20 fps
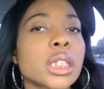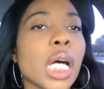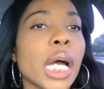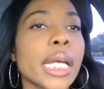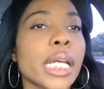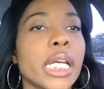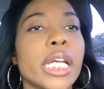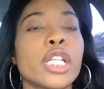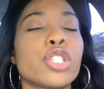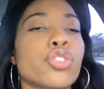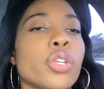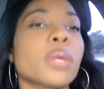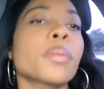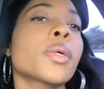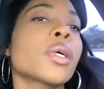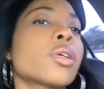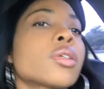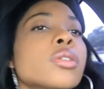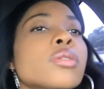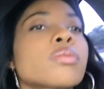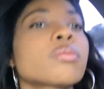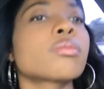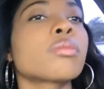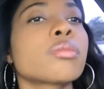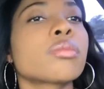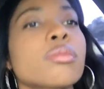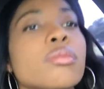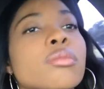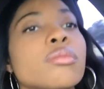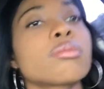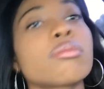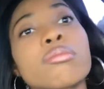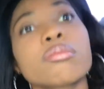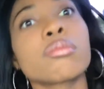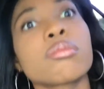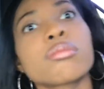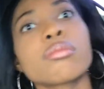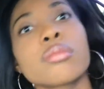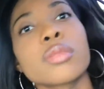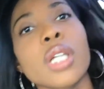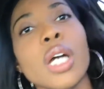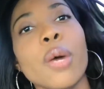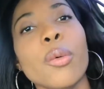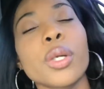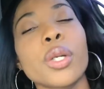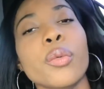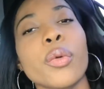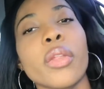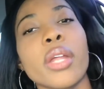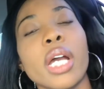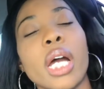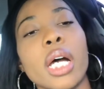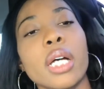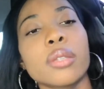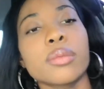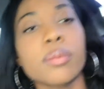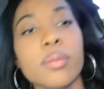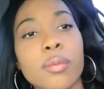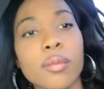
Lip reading: I can't drink milk. I wonder what they got.